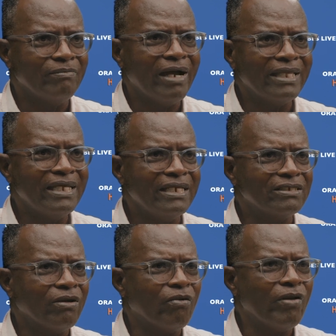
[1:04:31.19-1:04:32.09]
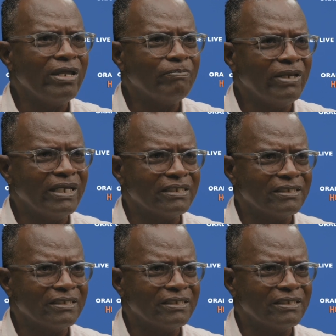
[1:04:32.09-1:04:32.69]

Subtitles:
Maarten is a great place.